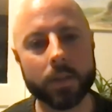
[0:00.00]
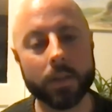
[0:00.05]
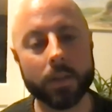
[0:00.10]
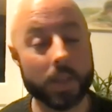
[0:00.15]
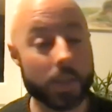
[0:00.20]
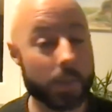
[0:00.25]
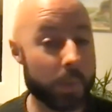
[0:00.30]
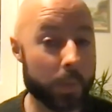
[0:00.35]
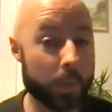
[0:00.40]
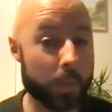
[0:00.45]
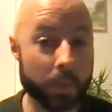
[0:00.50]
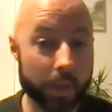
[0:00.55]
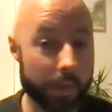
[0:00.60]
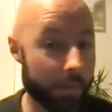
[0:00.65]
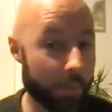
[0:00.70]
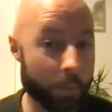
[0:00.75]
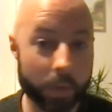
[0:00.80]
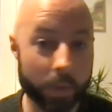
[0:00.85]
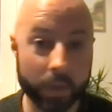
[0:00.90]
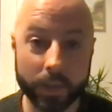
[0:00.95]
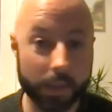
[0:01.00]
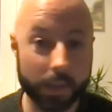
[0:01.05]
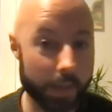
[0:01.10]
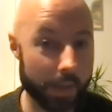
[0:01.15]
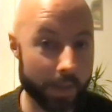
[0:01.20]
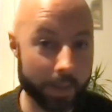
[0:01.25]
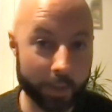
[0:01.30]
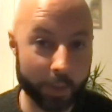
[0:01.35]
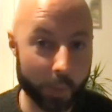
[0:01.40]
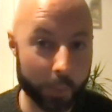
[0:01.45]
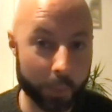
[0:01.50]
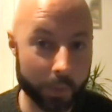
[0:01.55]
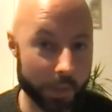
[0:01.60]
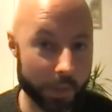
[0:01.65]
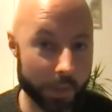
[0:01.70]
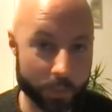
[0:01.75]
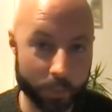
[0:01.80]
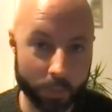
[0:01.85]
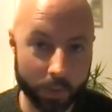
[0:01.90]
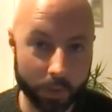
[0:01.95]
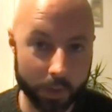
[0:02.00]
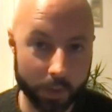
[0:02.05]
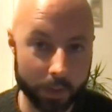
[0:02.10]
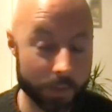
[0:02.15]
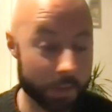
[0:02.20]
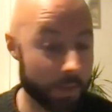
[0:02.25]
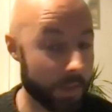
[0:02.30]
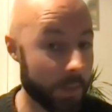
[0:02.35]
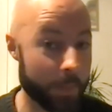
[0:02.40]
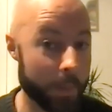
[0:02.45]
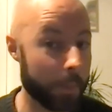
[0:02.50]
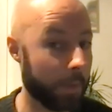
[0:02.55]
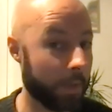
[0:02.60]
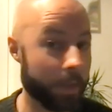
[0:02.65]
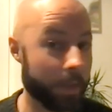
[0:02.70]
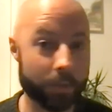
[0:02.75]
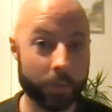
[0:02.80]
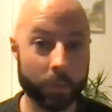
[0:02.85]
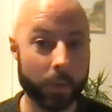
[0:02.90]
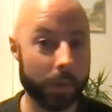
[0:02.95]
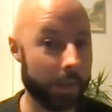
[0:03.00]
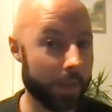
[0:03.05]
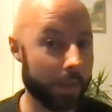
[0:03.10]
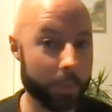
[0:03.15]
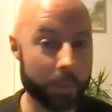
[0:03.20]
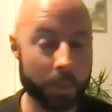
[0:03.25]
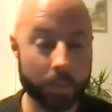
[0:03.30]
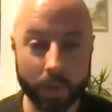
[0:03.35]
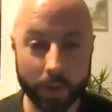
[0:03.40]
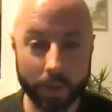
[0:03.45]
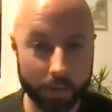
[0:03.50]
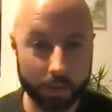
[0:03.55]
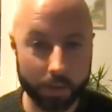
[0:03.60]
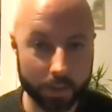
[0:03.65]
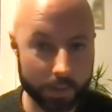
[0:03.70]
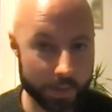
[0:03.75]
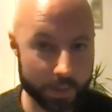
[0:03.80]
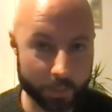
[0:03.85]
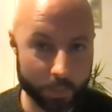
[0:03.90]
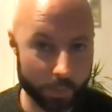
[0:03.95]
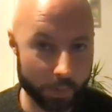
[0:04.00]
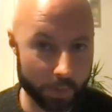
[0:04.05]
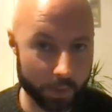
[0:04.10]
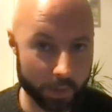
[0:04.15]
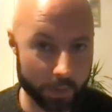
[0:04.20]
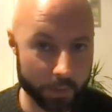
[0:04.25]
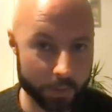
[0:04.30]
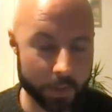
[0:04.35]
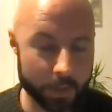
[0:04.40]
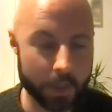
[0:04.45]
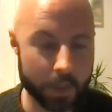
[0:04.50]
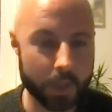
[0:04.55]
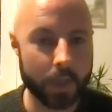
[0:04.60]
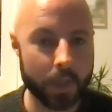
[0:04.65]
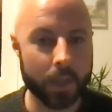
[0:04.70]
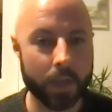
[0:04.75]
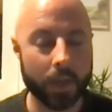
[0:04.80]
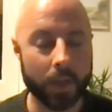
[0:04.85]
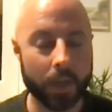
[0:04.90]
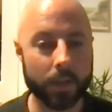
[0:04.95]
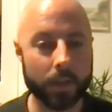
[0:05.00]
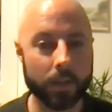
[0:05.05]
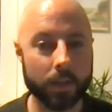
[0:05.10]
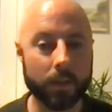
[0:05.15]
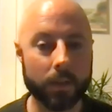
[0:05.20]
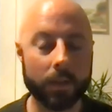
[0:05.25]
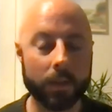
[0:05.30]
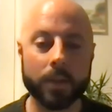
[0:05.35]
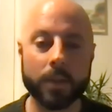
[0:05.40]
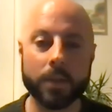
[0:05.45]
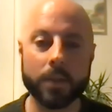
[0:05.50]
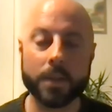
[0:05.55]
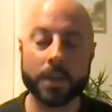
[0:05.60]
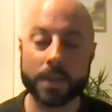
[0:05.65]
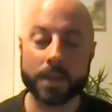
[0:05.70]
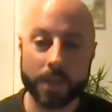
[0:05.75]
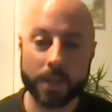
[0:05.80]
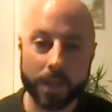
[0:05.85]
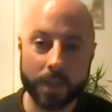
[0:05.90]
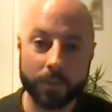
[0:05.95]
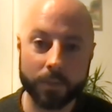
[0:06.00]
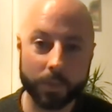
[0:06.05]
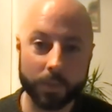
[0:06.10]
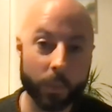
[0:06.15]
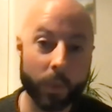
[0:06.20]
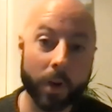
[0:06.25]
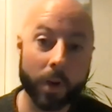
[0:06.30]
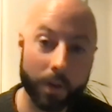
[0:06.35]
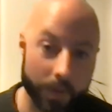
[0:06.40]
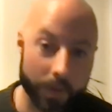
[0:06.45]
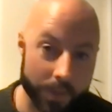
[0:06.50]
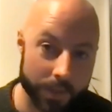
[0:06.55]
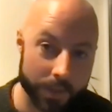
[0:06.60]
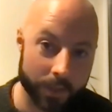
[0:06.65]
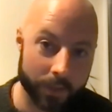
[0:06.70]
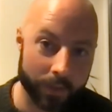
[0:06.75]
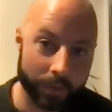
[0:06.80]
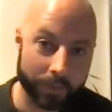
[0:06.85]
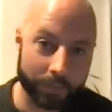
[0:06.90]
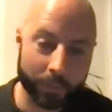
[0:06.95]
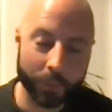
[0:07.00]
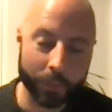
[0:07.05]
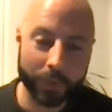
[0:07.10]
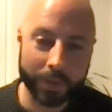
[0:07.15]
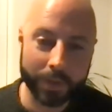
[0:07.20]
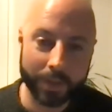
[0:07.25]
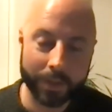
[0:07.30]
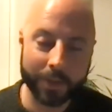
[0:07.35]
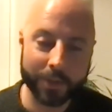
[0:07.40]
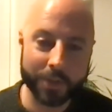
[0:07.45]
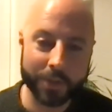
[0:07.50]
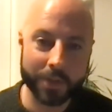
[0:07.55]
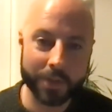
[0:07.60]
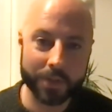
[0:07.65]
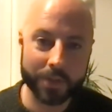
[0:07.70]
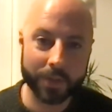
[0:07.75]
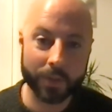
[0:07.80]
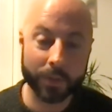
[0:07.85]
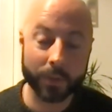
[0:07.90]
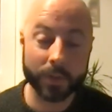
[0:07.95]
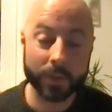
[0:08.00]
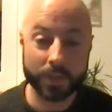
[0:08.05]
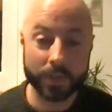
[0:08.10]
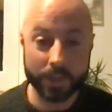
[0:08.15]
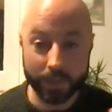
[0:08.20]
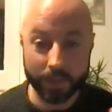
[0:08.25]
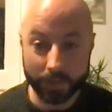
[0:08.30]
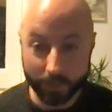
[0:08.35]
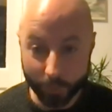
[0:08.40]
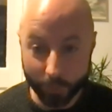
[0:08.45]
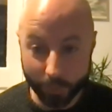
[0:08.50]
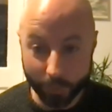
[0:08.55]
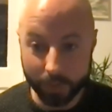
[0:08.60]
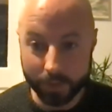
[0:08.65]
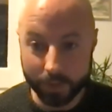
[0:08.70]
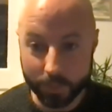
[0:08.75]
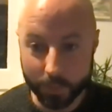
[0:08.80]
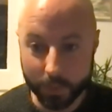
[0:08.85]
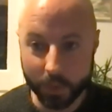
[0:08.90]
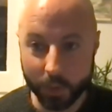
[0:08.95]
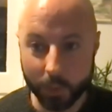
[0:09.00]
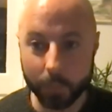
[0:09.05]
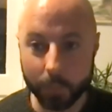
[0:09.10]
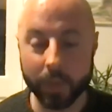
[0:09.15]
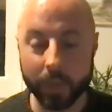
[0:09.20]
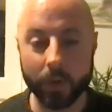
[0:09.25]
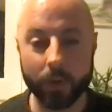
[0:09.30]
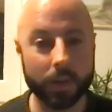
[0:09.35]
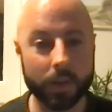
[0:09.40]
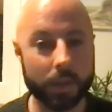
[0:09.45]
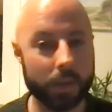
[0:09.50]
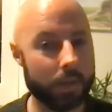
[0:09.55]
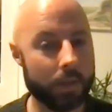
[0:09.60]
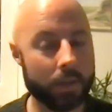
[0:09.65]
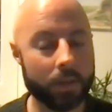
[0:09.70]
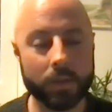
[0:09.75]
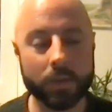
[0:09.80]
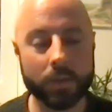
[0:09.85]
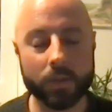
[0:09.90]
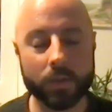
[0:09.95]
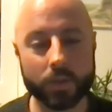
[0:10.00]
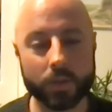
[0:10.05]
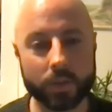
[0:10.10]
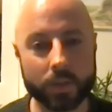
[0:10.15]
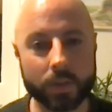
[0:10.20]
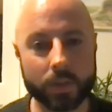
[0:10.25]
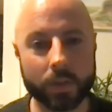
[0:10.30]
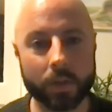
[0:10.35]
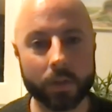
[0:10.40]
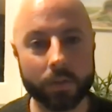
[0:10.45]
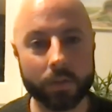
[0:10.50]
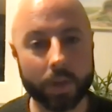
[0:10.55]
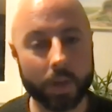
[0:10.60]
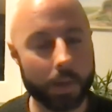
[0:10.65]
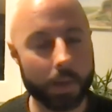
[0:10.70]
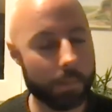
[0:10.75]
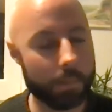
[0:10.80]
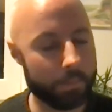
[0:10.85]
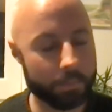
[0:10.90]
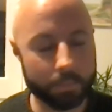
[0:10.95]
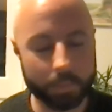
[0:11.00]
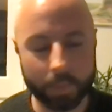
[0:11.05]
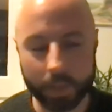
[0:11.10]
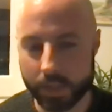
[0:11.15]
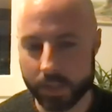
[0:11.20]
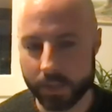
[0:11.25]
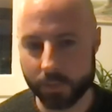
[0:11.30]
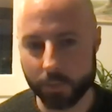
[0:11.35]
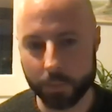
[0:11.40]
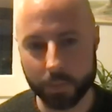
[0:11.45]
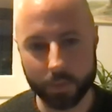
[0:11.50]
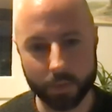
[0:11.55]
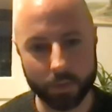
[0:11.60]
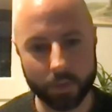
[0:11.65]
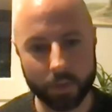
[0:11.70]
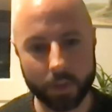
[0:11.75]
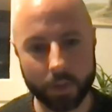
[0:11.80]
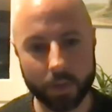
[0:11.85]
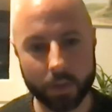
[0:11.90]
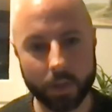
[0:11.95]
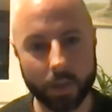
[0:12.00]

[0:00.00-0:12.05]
And these people never wanted to end up in this workhouse. These people never wanted to be buried in this workhouse. And to see it from where I saw it 14 odd years ago to see it to where it's become now, I think you just deserve a massive amount of credit.